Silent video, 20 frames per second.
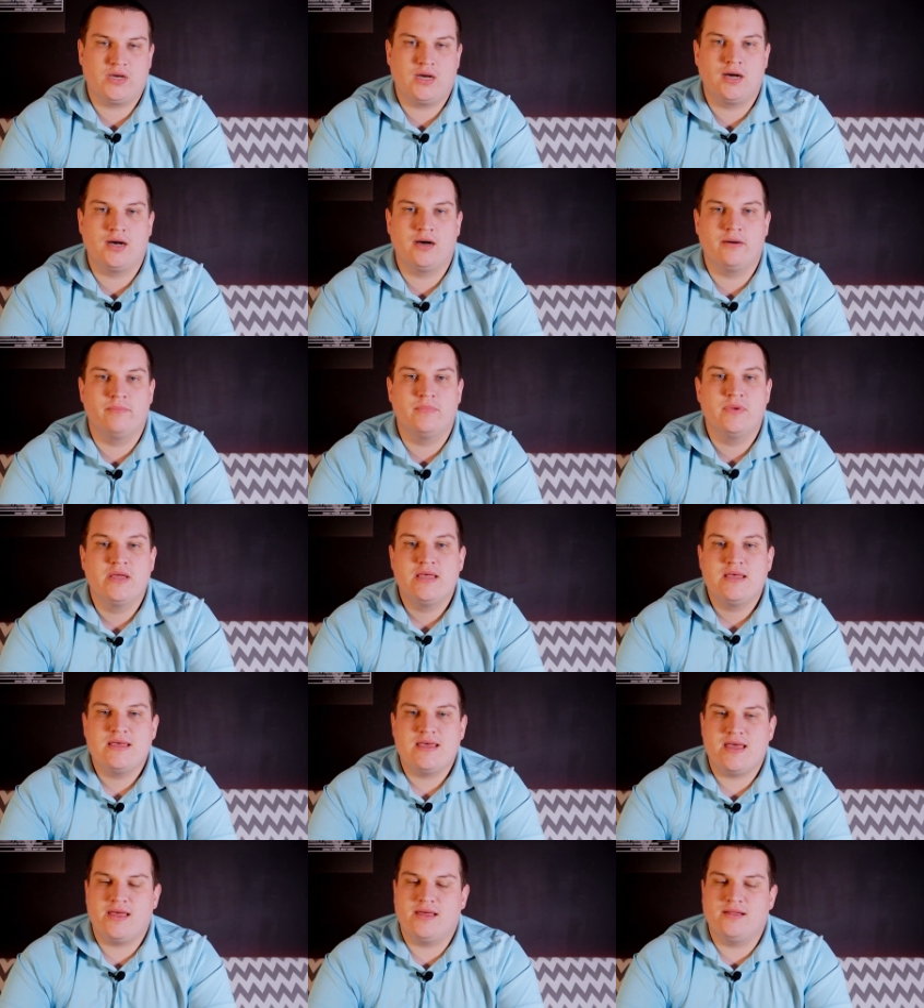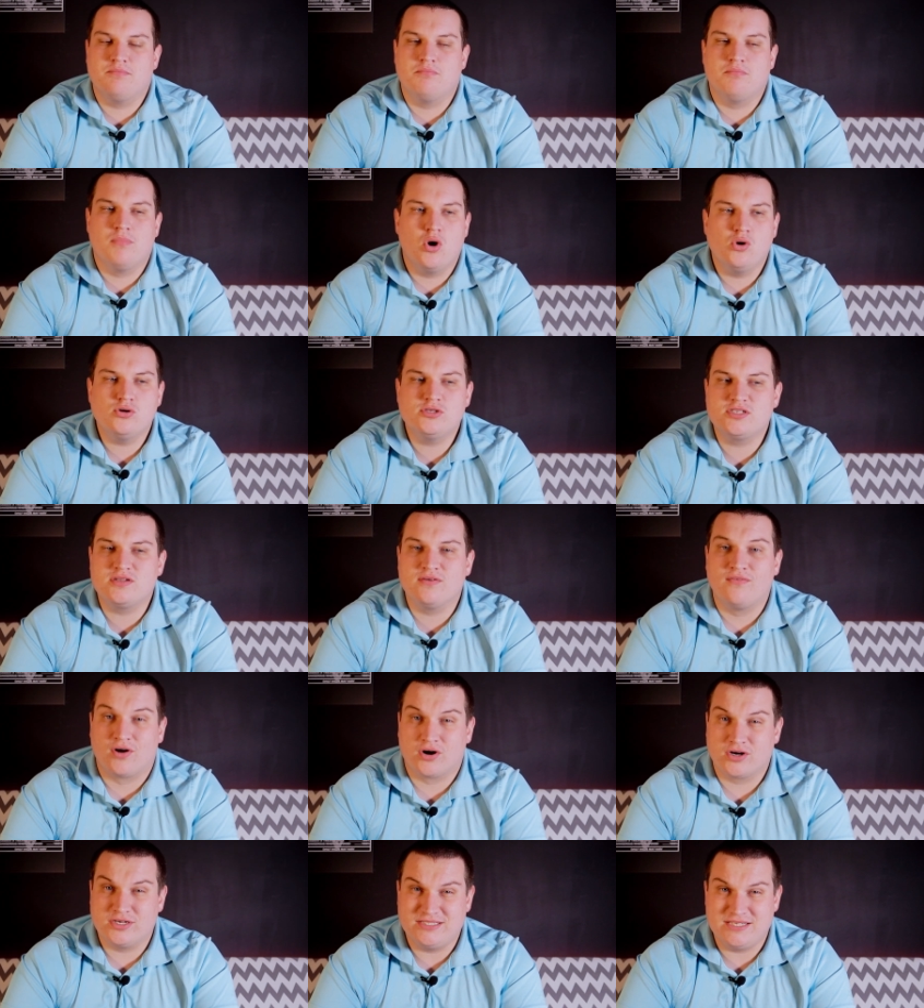And most
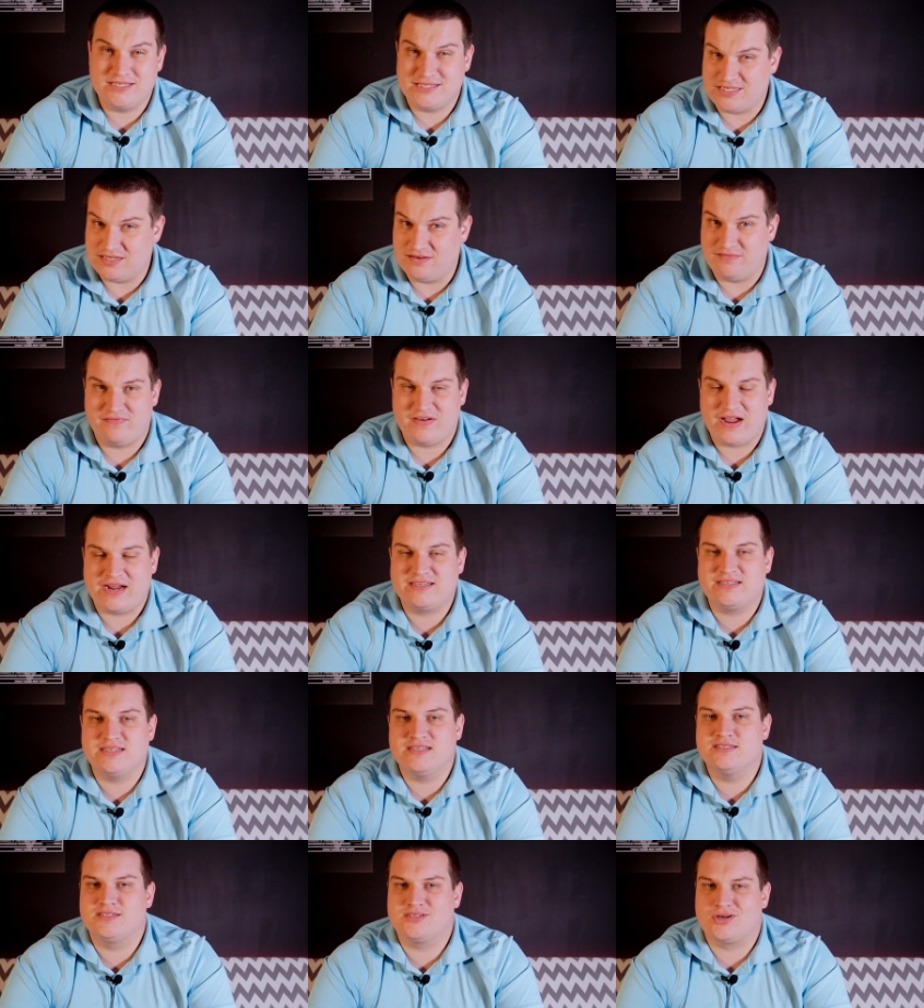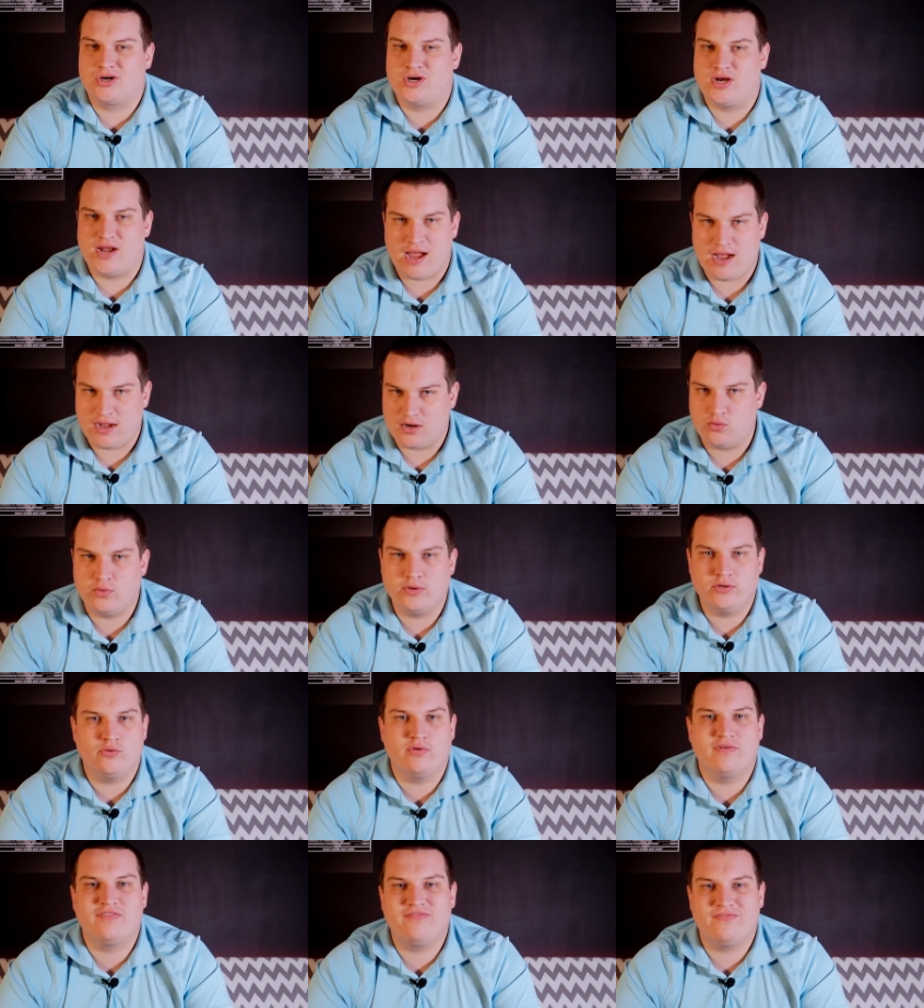of our disinfectants are not
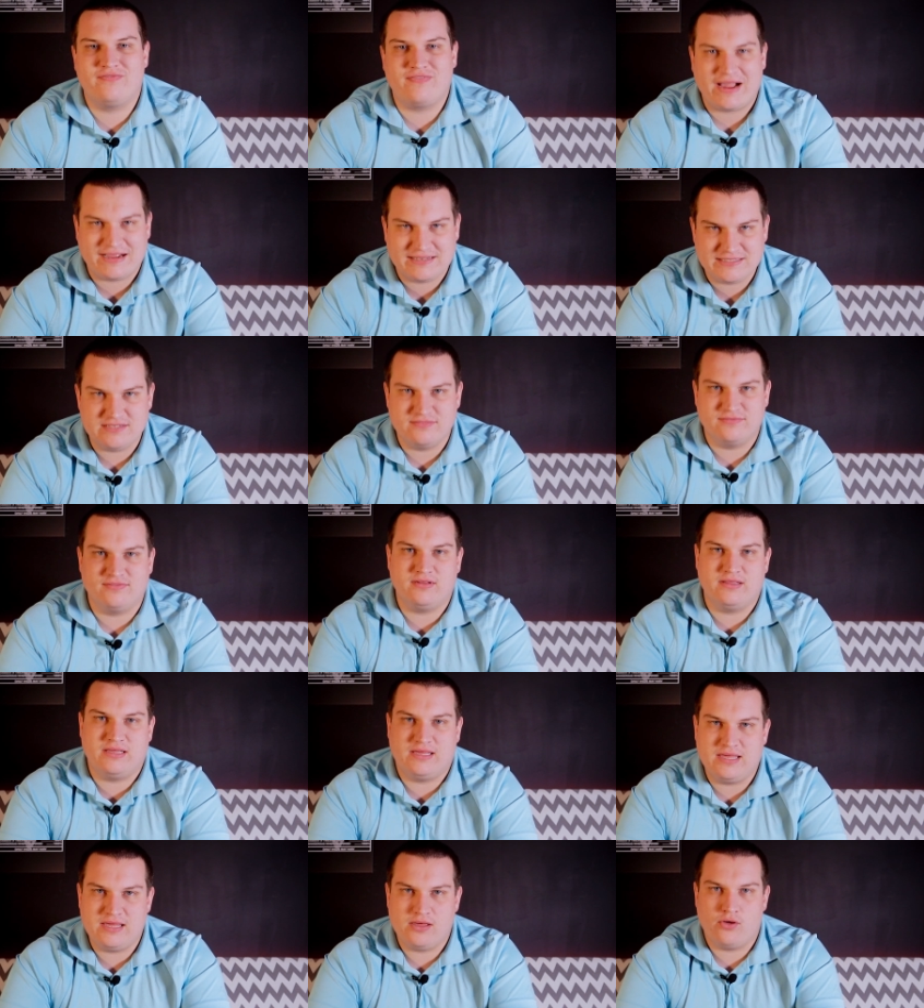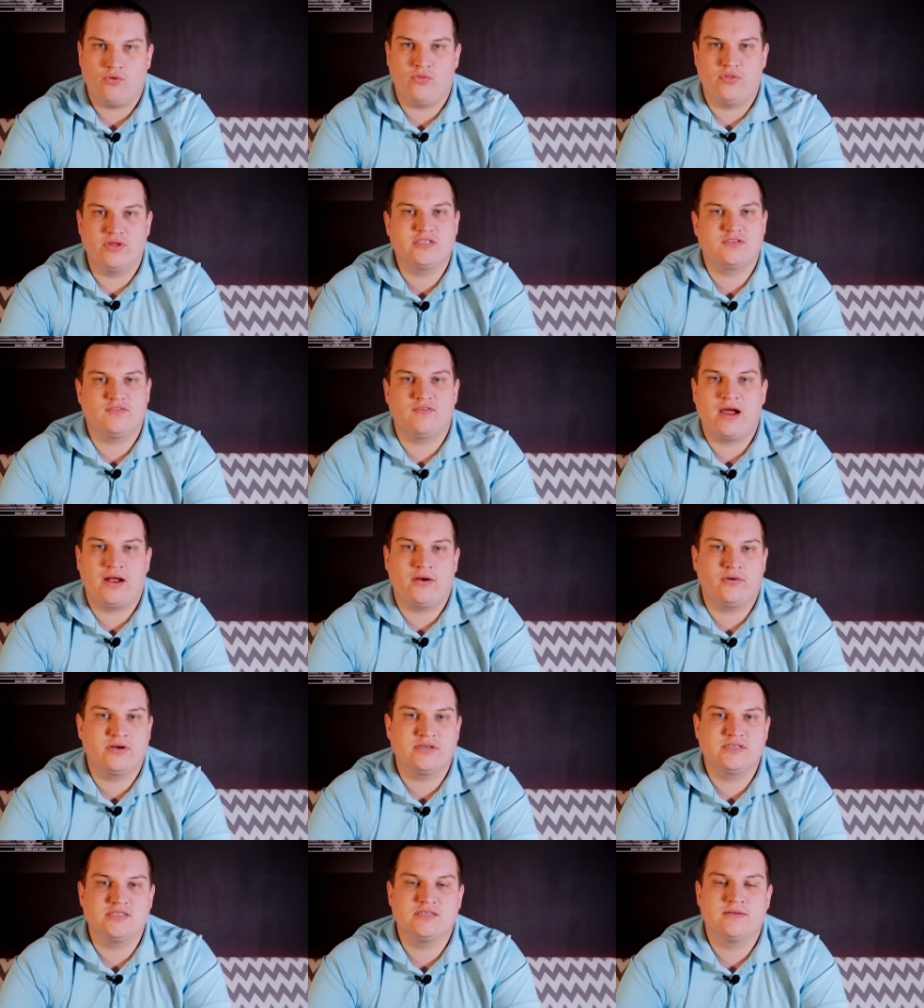going to effectively kill this
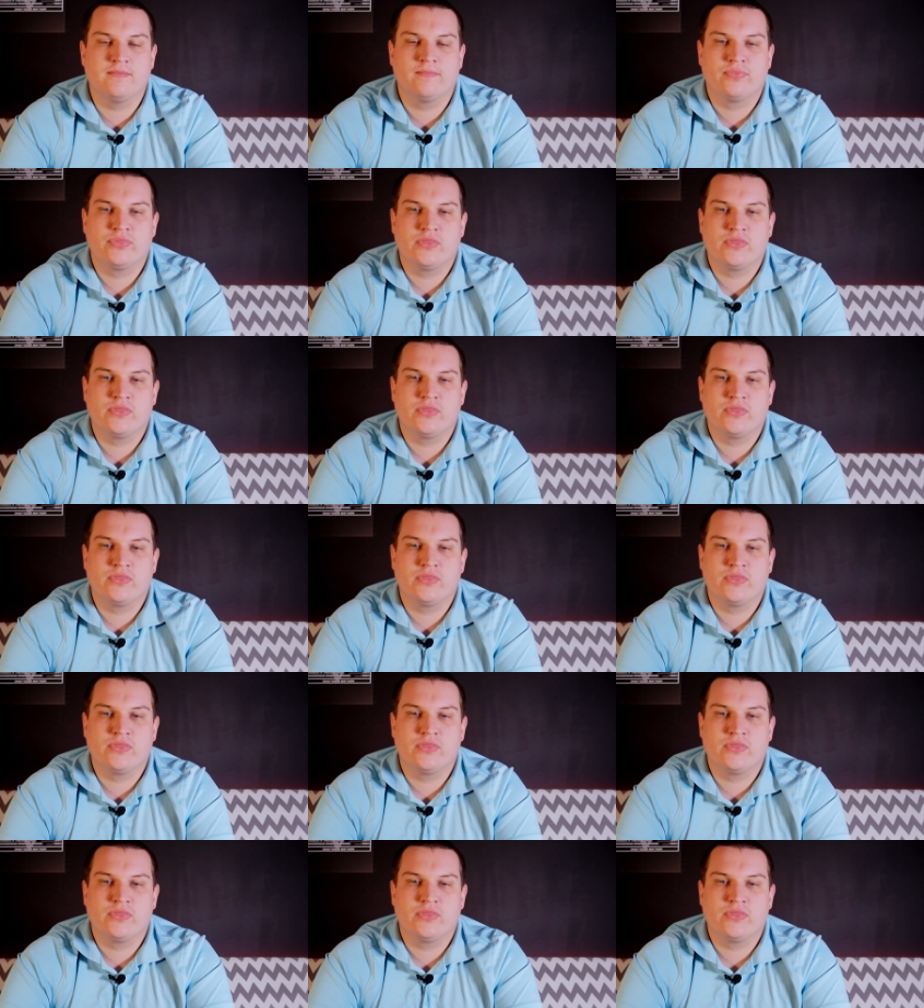virus,